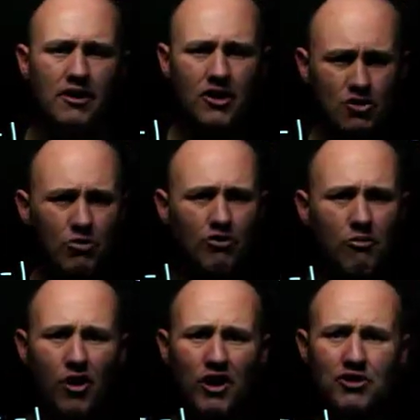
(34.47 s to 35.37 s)
I just want to
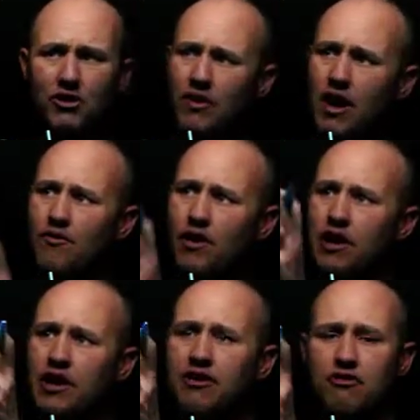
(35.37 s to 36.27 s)
remind you that if you have a
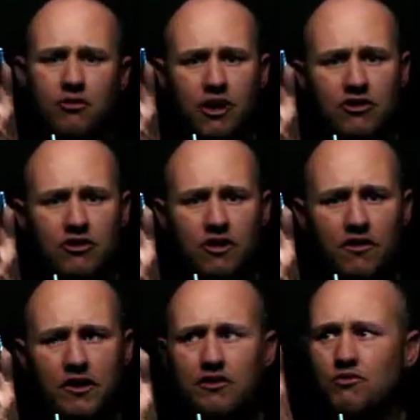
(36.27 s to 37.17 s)
linear equation like
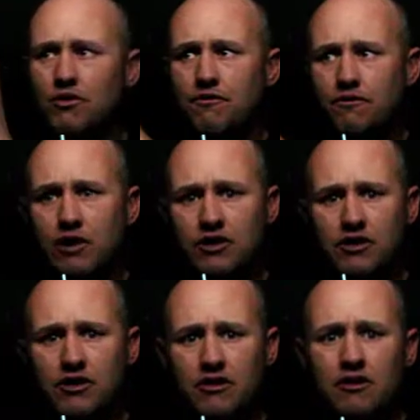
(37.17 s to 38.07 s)
this with a fraction
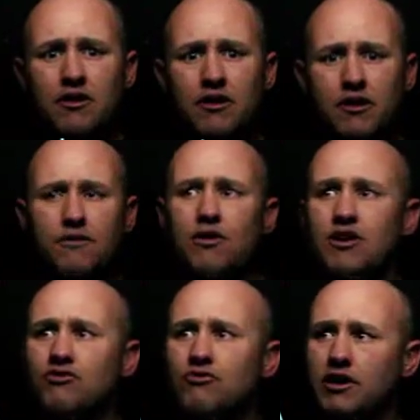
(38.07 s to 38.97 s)
in it, the
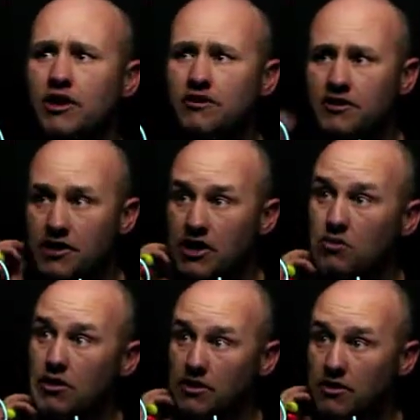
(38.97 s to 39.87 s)
fraction is really easy to deal
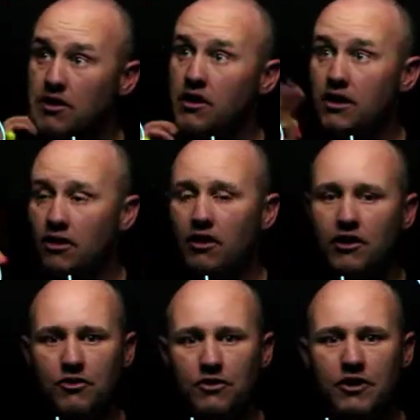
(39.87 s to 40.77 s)
with. And I'm going
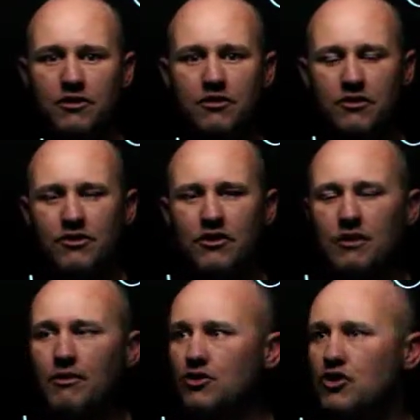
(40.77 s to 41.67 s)
to do this using the
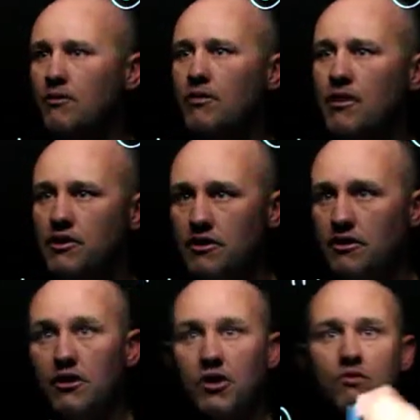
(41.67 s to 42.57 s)
most common method,
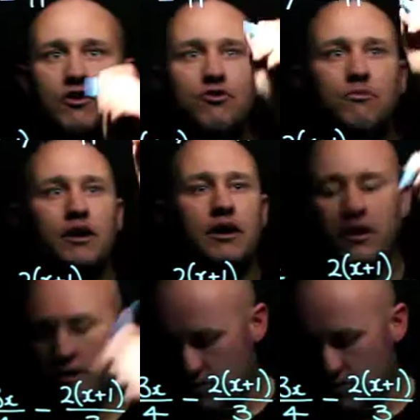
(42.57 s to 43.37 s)
which would be